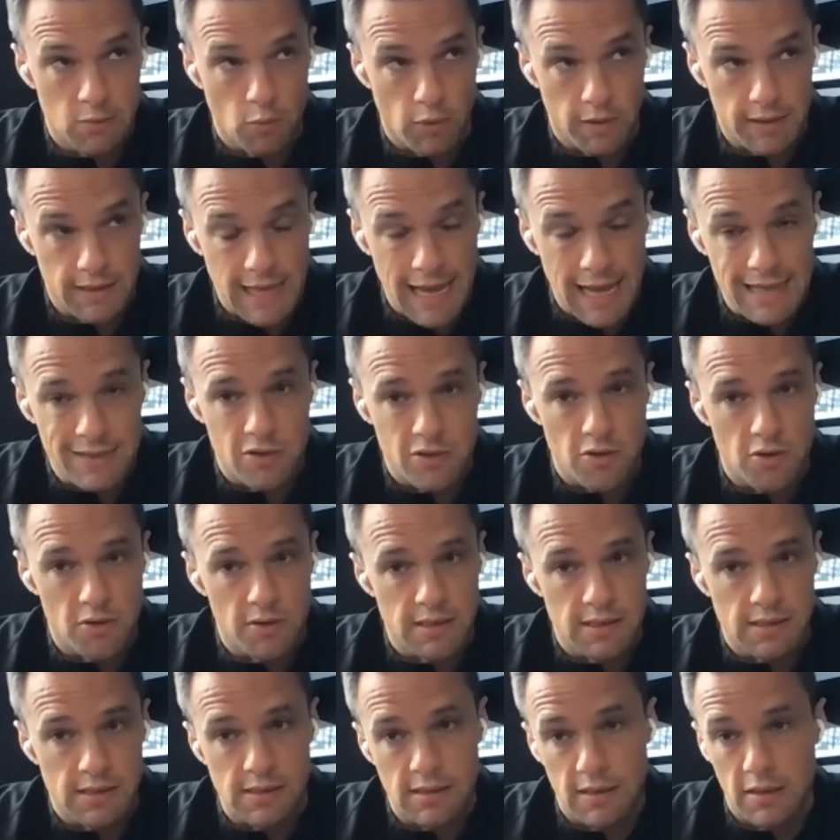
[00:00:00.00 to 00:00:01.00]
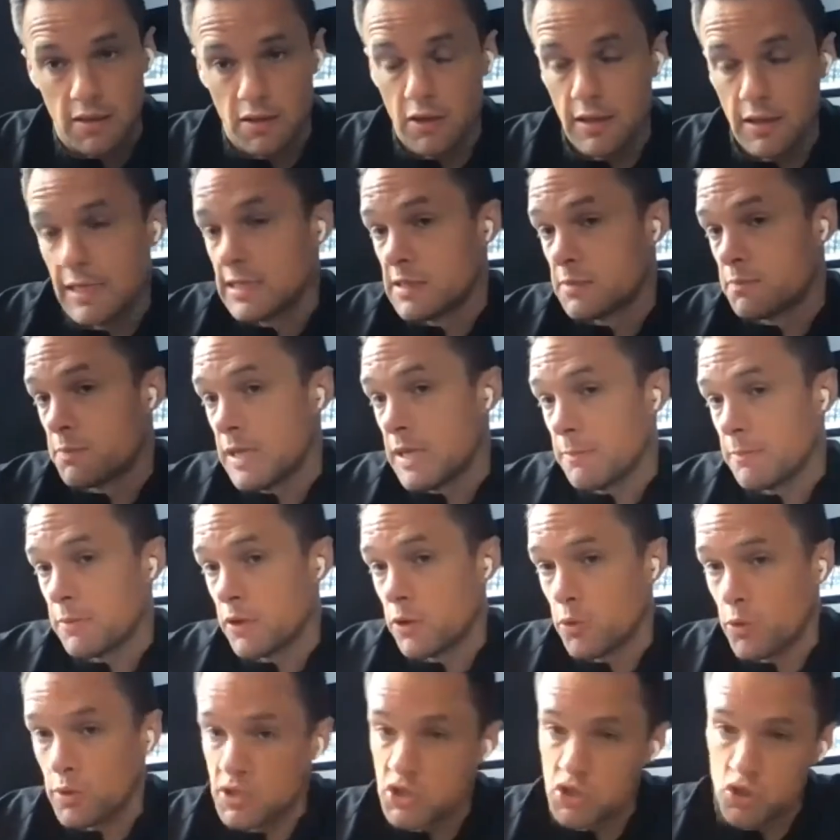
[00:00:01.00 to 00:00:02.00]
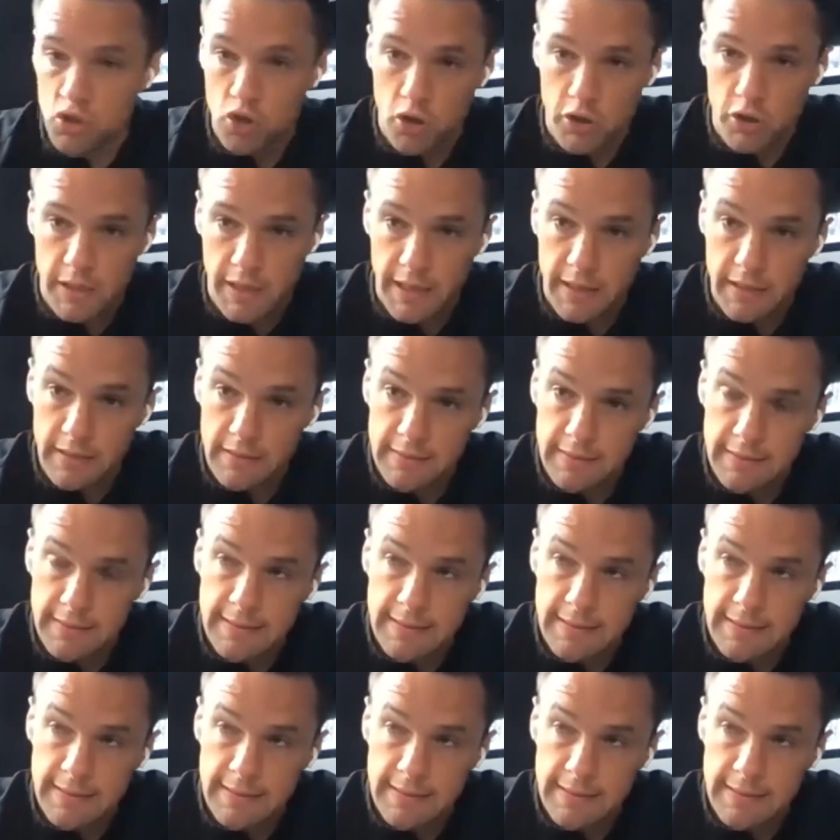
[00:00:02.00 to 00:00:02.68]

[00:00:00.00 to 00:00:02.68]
what that does is people who are struggling,